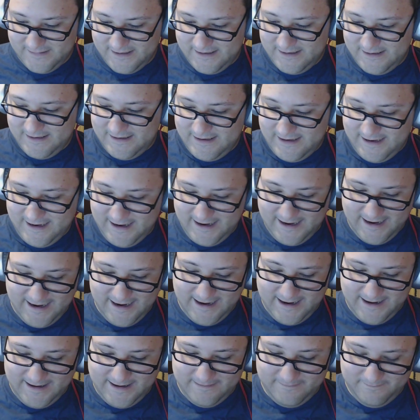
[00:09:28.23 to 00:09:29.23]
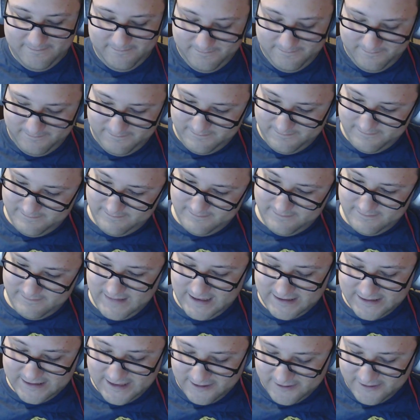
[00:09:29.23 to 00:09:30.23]

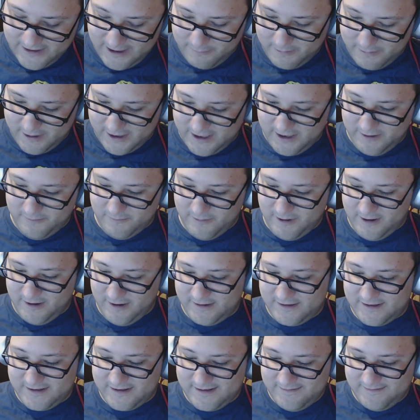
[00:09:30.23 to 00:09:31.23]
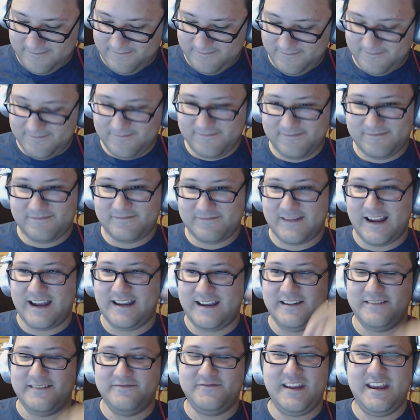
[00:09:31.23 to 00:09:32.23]
that's how networking works. Kind
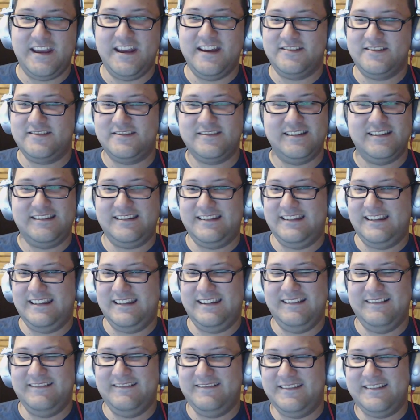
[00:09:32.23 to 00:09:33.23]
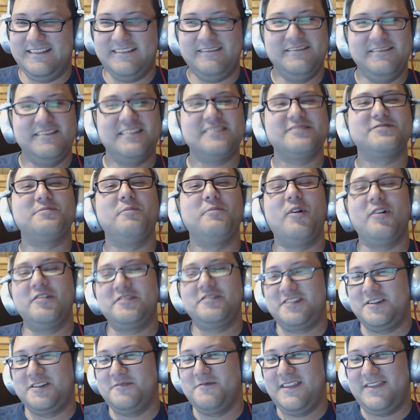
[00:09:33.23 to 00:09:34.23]
of ish. There's more
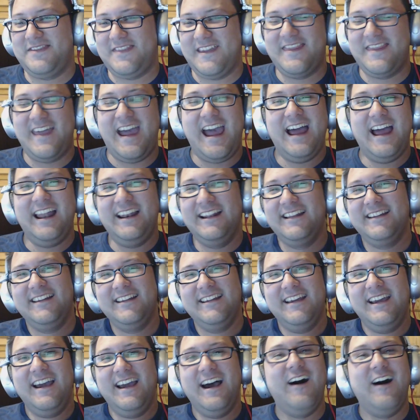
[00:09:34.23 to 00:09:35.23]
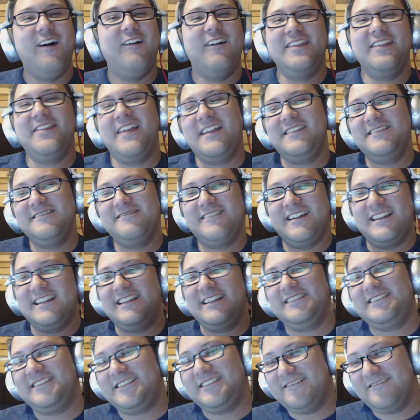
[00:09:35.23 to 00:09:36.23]
to it than that. Oh, and then you get
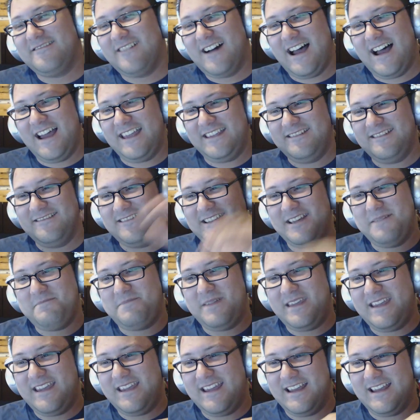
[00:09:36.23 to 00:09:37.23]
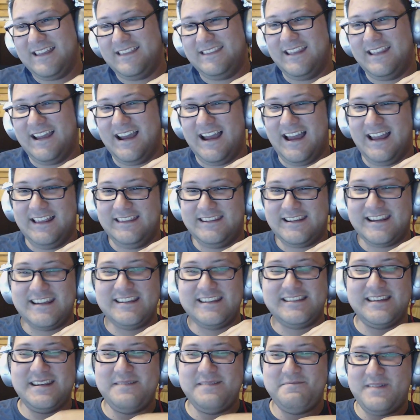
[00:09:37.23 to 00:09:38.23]
into UDP and
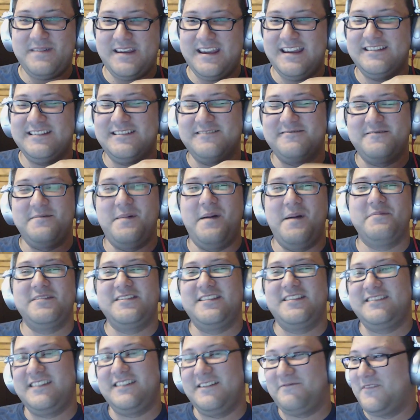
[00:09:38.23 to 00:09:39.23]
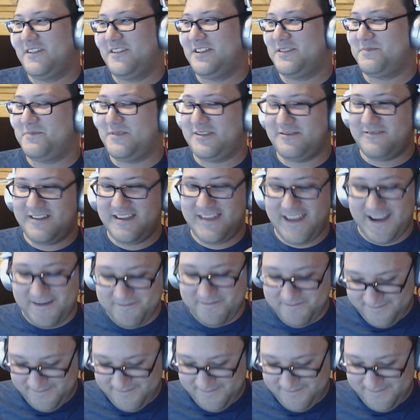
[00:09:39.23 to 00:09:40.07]
TCP. Do you remember the difference between them?